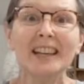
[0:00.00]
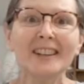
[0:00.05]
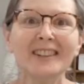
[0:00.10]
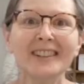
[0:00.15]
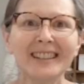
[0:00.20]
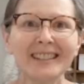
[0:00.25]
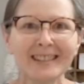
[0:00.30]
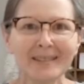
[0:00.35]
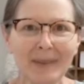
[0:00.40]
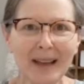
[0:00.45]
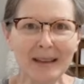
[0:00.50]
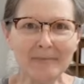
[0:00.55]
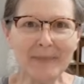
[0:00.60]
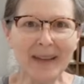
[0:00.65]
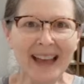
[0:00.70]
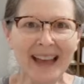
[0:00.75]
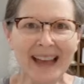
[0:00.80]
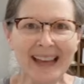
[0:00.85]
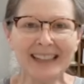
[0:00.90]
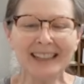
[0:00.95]
Here is my
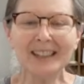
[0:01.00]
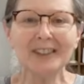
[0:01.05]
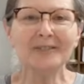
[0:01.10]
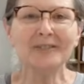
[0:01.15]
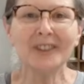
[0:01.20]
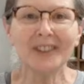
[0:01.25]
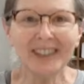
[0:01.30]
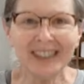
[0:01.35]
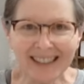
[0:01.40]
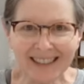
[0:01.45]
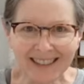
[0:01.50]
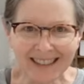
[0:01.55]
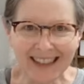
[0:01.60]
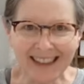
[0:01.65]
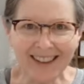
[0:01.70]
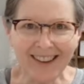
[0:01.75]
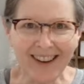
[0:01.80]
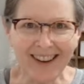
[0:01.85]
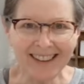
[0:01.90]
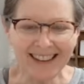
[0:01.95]
bag of goodies that
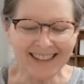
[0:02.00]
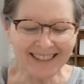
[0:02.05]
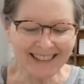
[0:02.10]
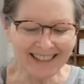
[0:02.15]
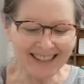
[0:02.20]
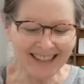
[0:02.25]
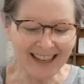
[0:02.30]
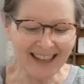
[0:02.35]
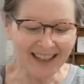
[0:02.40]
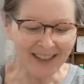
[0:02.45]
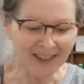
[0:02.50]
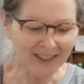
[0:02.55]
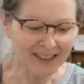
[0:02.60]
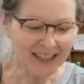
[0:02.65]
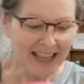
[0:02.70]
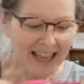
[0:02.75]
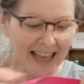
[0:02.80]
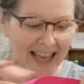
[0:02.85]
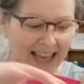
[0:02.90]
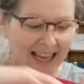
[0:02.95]
I got at the sale.
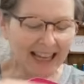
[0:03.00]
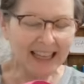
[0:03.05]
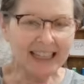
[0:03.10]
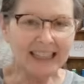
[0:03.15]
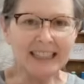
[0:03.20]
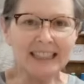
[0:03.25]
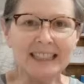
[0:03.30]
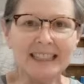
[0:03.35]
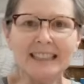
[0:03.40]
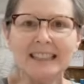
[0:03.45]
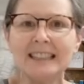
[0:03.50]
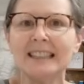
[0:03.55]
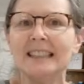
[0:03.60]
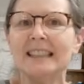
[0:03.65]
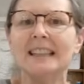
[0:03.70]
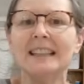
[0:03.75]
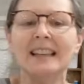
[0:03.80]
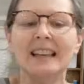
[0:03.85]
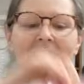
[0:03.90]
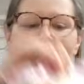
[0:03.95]
And
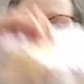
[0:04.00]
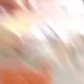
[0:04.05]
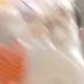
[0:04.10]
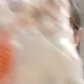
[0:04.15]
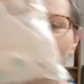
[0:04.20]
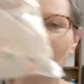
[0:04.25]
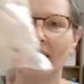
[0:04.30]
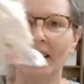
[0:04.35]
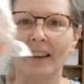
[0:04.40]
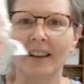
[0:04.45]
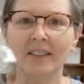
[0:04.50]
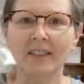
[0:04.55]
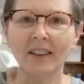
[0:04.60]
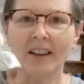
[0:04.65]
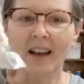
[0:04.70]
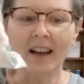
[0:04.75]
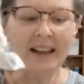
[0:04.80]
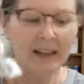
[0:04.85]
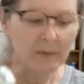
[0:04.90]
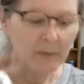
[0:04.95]

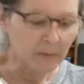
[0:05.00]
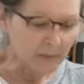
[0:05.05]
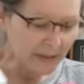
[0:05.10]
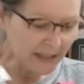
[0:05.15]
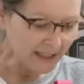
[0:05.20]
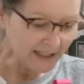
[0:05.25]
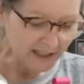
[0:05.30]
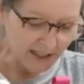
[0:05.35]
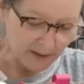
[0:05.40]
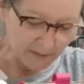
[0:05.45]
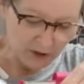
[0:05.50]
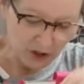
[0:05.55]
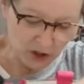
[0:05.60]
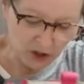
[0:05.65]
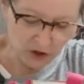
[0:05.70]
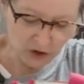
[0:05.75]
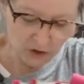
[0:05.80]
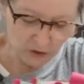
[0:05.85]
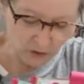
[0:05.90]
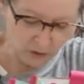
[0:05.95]
I picked up
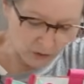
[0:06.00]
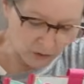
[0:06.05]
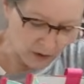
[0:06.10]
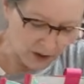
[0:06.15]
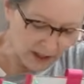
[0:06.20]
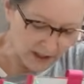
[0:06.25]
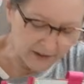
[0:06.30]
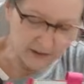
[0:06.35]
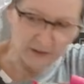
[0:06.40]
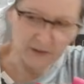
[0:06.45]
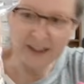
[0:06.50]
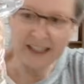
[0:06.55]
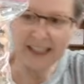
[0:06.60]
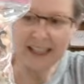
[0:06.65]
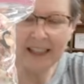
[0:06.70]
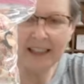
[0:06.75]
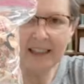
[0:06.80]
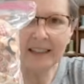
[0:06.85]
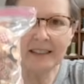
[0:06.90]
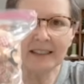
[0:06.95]
two of
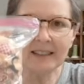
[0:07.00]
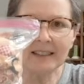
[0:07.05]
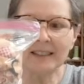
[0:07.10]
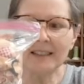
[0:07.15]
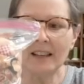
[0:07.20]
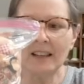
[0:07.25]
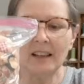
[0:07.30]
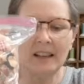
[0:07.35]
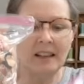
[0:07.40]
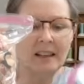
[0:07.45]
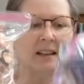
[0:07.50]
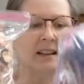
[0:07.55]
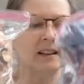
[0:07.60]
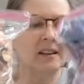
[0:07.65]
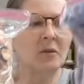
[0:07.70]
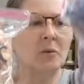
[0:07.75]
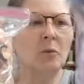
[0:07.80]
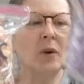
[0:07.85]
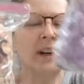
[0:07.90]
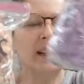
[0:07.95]
these
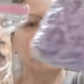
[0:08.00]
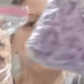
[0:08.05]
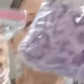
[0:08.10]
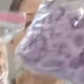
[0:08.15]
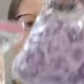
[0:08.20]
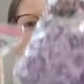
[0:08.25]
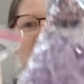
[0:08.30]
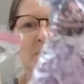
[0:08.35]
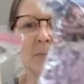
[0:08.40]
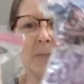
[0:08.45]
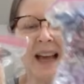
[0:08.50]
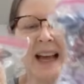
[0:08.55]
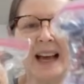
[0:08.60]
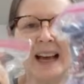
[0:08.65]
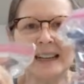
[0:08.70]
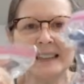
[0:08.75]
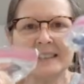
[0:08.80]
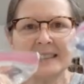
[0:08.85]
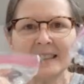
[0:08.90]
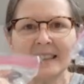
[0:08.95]
1 gallon
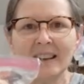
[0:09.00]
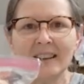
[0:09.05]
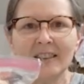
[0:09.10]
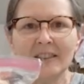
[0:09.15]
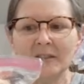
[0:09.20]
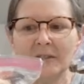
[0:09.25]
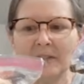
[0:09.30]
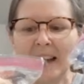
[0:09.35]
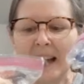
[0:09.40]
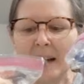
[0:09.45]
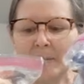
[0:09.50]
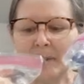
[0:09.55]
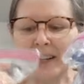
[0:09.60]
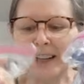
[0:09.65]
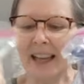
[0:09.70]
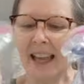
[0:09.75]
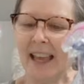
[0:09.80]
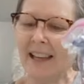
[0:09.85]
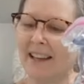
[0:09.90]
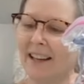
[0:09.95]
bags of
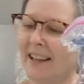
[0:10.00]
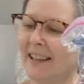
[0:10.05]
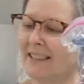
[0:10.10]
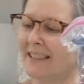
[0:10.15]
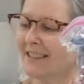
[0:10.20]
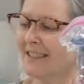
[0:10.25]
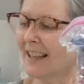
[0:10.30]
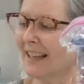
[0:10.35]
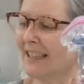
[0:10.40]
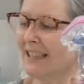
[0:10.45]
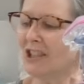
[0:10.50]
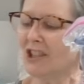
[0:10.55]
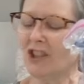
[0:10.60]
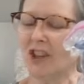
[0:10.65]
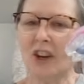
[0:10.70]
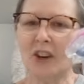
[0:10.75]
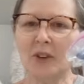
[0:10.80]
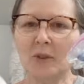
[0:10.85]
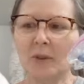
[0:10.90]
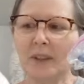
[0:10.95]
fabric, and I decided to
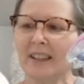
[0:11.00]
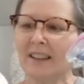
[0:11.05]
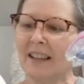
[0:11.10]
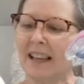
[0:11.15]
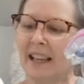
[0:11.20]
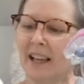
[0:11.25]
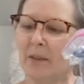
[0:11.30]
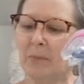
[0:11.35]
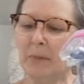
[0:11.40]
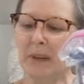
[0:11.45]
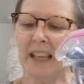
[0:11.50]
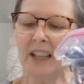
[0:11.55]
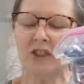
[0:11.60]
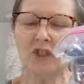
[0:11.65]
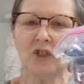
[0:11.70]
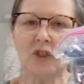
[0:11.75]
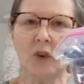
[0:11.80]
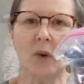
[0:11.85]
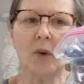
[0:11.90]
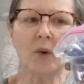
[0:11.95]
go with like a
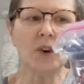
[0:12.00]
peach